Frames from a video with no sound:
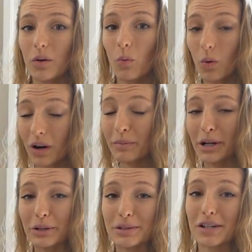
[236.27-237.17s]
warm
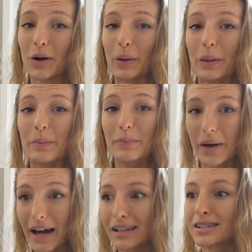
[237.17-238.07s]
oats are the
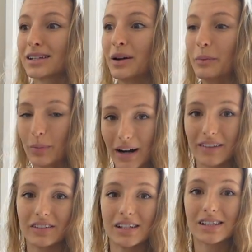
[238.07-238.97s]
best
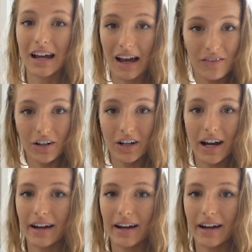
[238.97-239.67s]
breakfast ever,